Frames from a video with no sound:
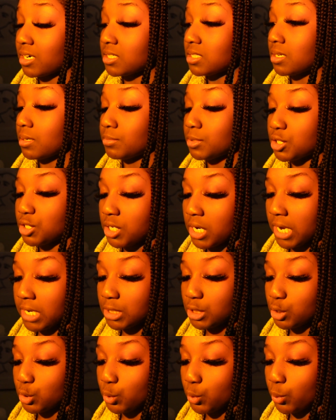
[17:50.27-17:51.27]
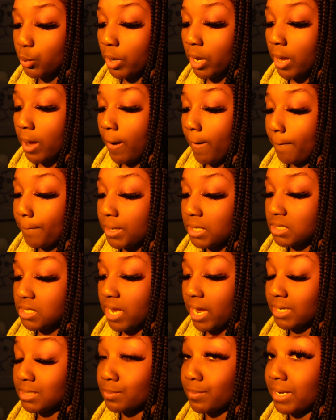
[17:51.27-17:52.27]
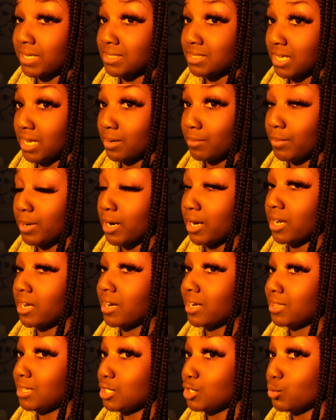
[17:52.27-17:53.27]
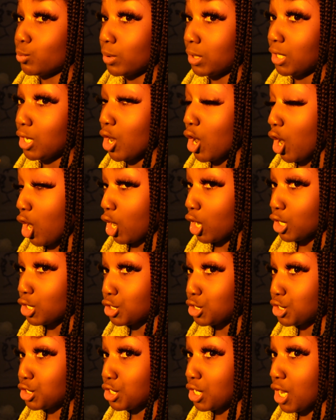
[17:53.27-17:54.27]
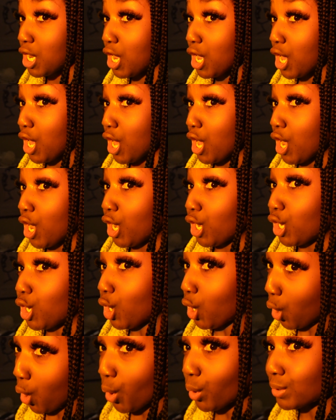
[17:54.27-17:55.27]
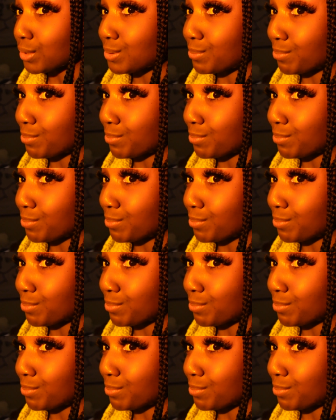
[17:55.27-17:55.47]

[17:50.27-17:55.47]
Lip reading: So I'm just trying to protect my skin barrier in these really harsh cold